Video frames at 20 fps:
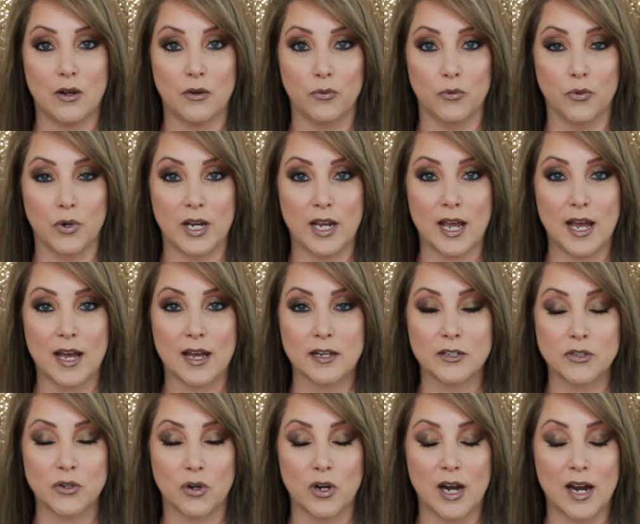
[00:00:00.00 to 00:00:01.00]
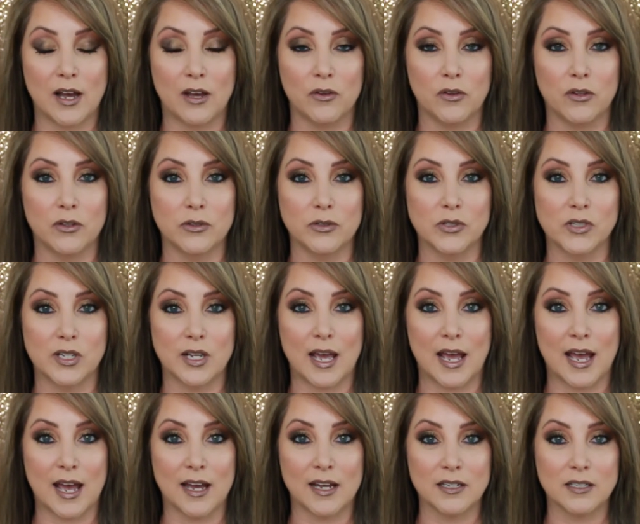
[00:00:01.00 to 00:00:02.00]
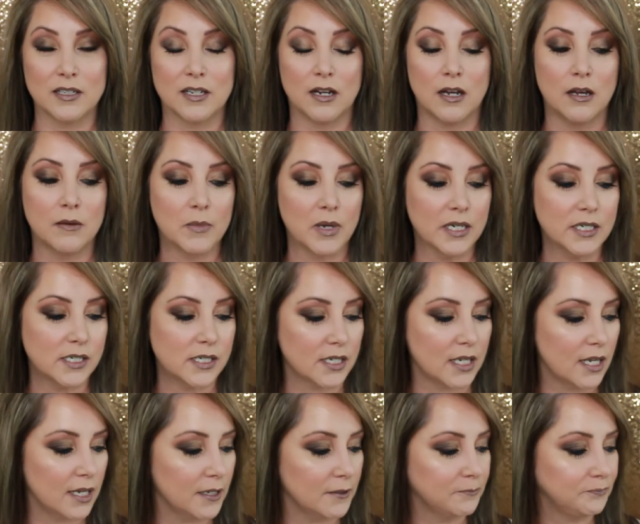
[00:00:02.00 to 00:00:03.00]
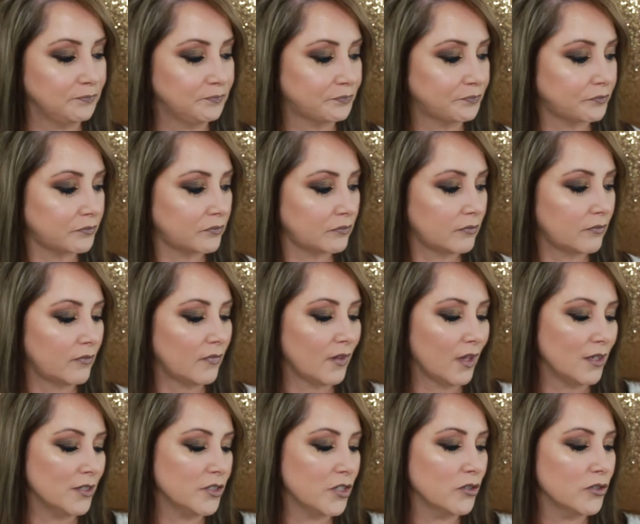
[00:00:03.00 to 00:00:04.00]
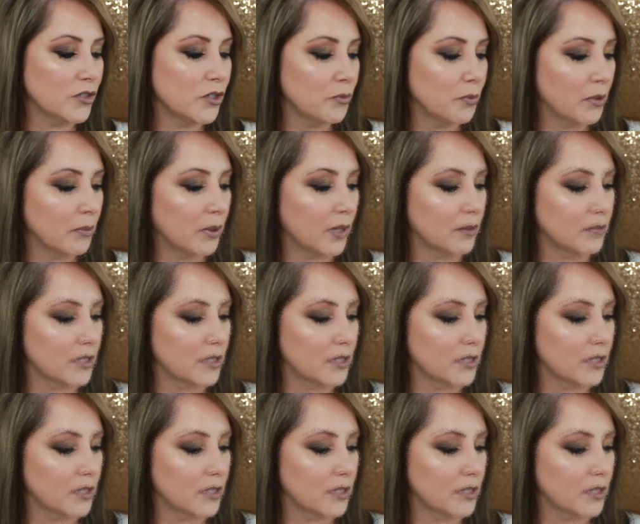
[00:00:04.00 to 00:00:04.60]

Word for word: react or how those act on my skin so super fun.